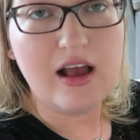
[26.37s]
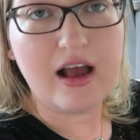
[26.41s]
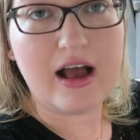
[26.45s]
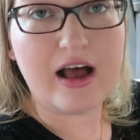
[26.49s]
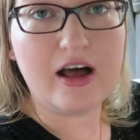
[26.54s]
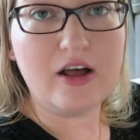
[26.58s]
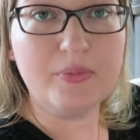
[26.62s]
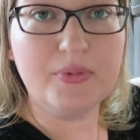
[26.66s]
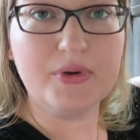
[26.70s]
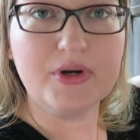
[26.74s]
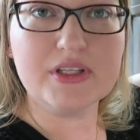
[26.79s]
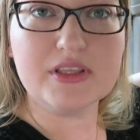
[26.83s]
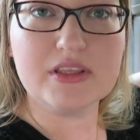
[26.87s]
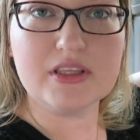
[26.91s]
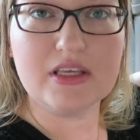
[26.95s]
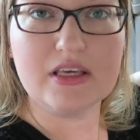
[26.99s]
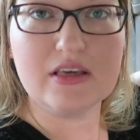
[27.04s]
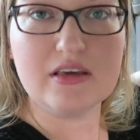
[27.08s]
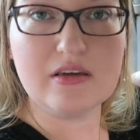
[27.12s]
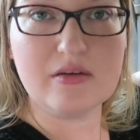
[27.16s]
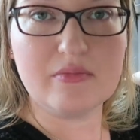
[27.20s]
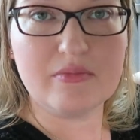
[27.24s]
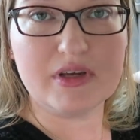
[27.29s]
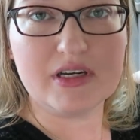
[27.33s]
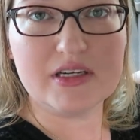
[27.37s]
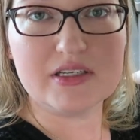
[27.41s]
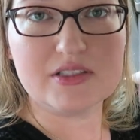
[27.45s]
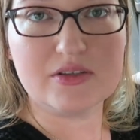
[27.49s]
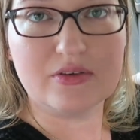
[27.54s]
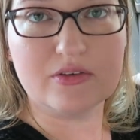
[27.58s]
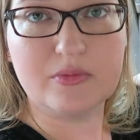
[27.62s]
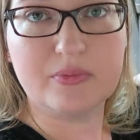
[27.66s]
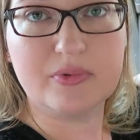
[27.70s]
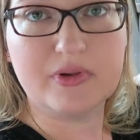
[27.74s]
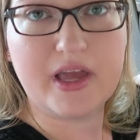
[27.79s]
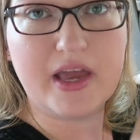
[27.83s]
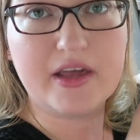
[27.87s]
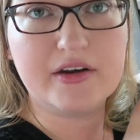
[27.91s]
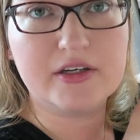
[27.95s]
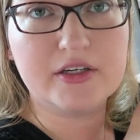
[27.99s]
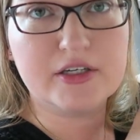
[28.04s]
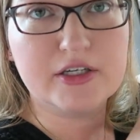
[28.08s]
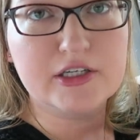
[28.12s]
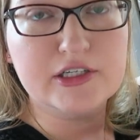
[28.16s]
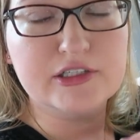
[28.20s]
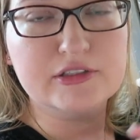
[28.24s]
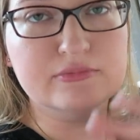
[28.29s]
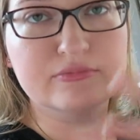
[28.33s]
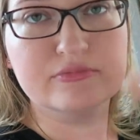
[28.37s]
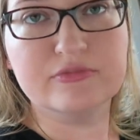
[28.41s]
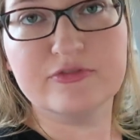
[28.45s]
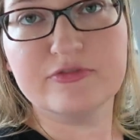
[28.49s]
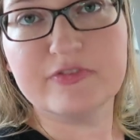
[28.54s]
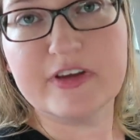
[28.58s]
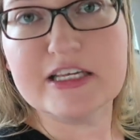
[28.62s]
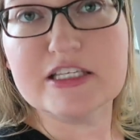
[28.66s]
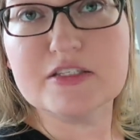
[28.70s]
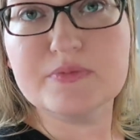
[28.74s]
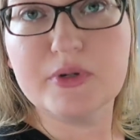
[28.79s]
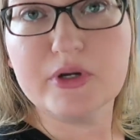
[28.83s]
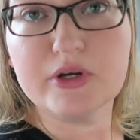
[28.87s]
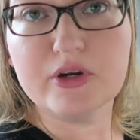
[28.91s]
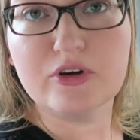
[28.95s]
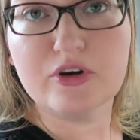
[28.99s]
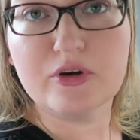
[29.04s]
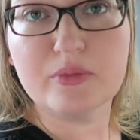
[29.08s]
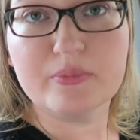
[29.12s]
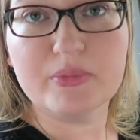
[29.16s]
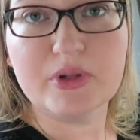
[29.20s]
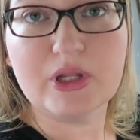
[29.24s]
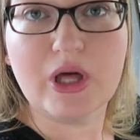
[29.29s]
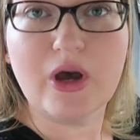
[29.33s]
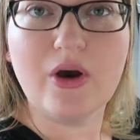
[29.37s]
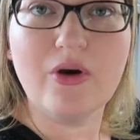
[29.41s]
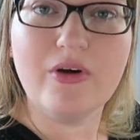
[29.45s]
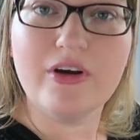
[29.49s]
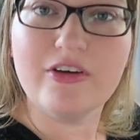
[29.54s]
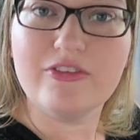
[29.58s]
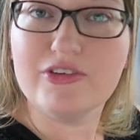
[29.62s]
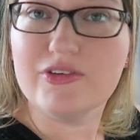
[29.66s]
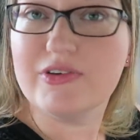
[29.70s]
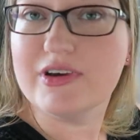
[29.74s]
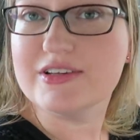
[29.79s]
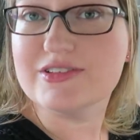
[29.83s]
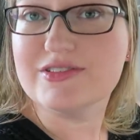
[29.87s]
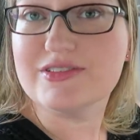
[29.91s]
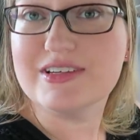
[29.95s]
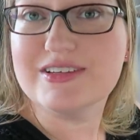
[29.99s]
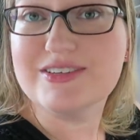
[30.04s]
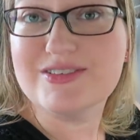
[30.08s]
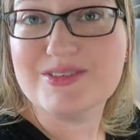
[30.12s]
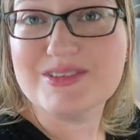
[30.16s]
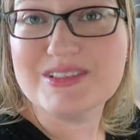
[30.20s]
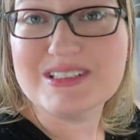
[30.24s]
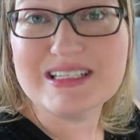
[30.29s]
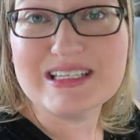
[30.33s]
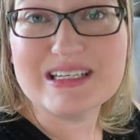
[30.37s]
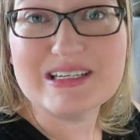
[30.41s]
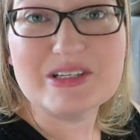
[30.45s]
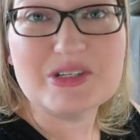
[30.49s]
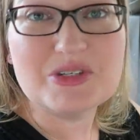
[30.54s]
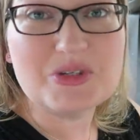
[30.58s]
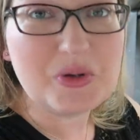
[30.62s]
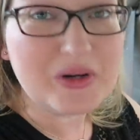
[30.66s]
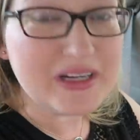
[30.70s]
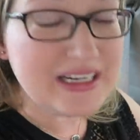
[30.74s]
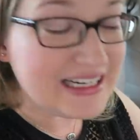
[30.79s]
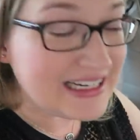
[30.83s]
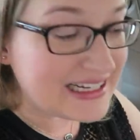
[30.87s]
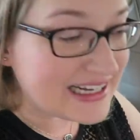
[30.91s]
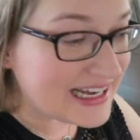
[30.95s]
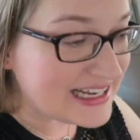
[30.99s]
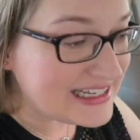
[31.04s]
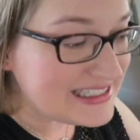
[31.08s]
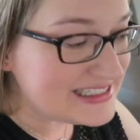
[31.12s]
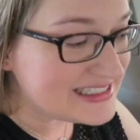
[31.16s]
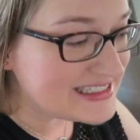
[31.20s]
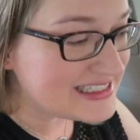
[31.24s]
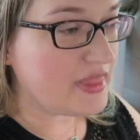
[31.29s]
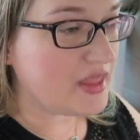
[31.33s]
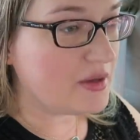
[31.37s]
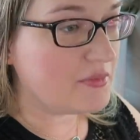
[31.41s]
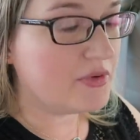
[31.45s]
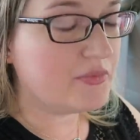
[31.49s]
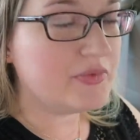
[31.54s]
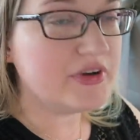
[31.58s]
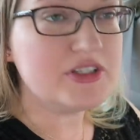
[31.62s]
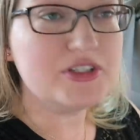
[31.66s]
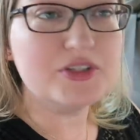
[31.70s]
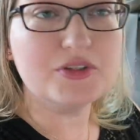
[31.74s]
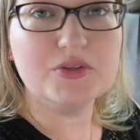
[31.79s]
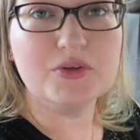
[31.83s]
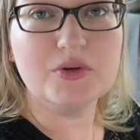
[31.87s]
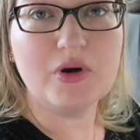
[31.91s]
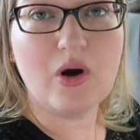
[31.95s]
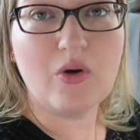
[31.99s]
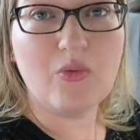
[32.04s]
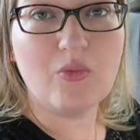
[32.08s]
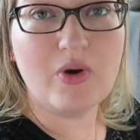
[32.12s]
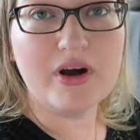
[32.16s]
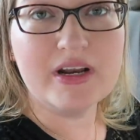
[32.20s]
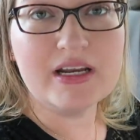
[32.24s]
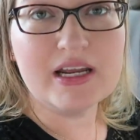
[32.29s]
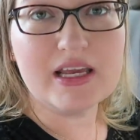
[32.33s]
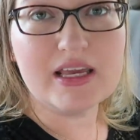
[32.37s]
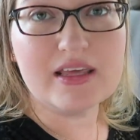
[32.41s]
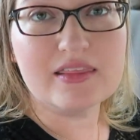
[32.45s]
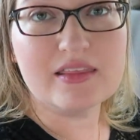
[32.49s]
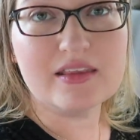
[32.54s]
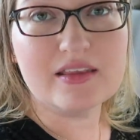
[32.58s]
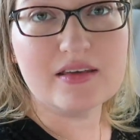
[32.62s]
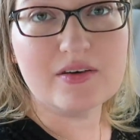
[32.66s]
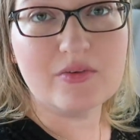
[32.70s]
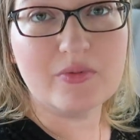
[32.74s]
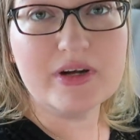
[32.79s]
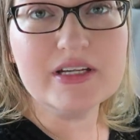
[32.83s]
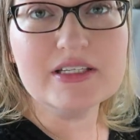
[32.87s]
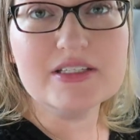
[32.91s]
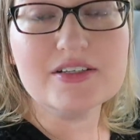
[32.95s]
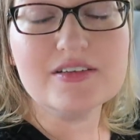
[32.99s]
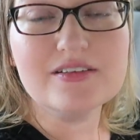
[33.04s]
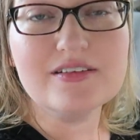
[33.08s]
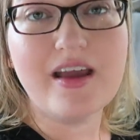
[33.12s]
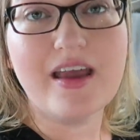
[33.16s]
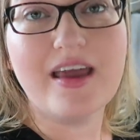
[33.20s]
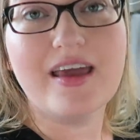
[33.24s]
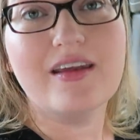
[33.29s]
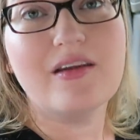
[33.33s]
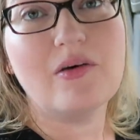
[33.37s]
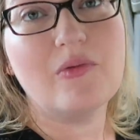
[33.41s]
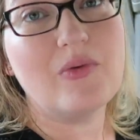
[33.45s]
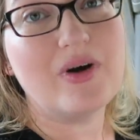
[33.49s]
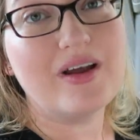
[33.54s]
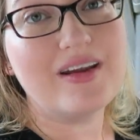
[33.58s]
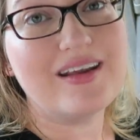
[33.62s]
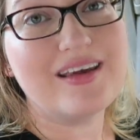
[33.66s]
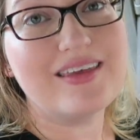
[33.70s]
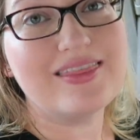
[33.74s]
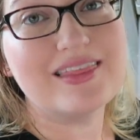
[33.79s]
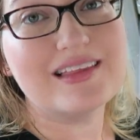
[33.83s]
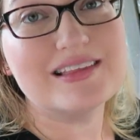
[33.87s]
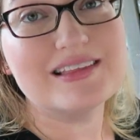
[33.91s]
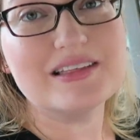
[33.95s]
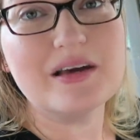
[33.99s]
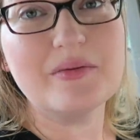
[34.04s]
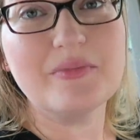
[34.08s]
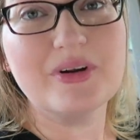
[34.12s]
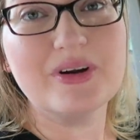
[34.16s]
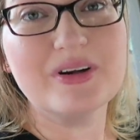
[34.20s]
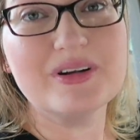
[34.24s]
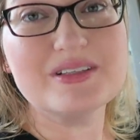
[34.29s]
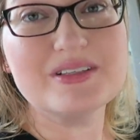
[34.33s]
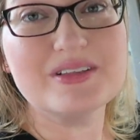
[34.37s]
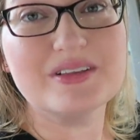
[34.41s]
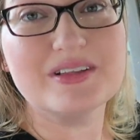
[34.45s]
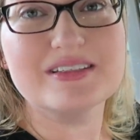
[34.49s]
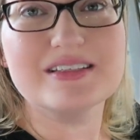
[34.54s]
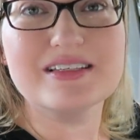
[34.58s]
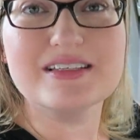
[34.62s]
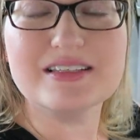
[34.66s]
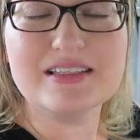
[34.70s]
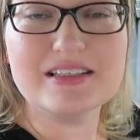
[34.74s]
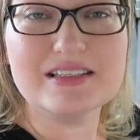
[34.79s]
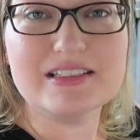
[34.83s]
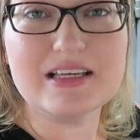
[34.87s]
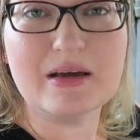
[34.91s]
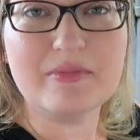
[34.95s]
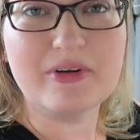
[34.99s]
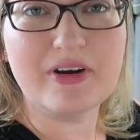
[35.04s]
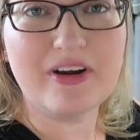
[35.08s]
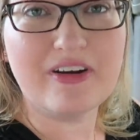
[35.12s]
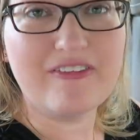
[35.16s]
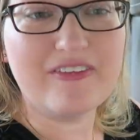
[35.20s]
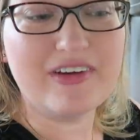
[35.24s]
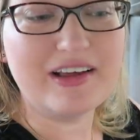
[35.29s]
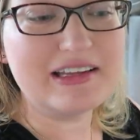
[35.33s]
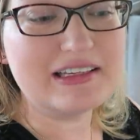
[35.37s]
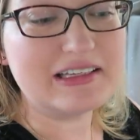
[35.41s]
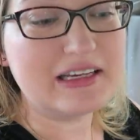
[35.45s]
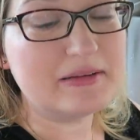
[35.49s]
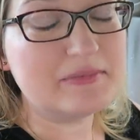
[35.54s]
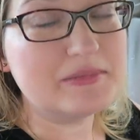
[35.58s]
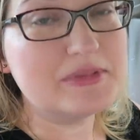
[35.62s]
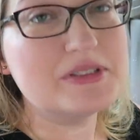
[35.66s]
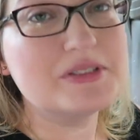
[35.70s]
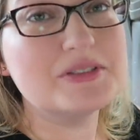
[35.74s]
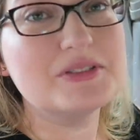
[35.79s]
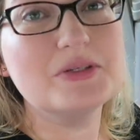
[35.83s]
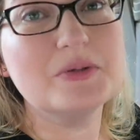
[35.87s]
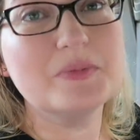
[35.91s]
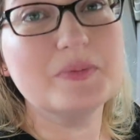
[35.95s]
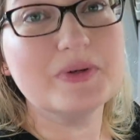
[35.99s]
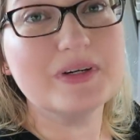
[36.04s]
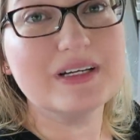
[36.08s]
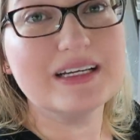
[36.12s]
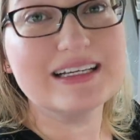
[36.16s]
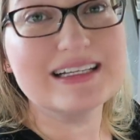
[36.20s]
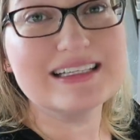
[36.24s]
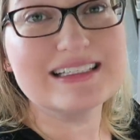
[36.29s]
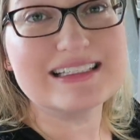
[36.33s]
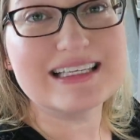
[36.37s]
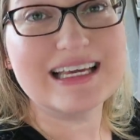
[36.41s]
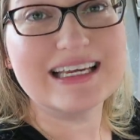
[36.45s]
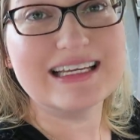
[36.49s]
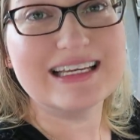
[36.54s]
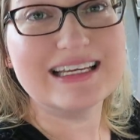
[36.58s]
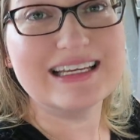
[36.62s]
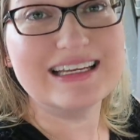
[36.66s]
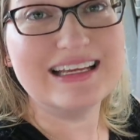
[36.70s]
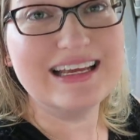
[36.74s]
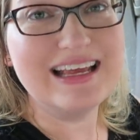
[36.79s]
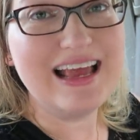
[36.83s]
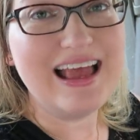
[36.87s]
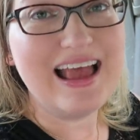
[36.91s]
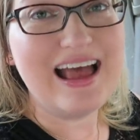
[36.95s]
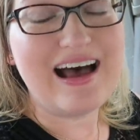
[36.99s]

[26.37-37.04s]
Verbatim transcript: I'll put the Minnesota Planner Facebook group below if you guys are interested in joining us. But we do one in the winter and one in the summer. So this is the summer event. I'm super excited.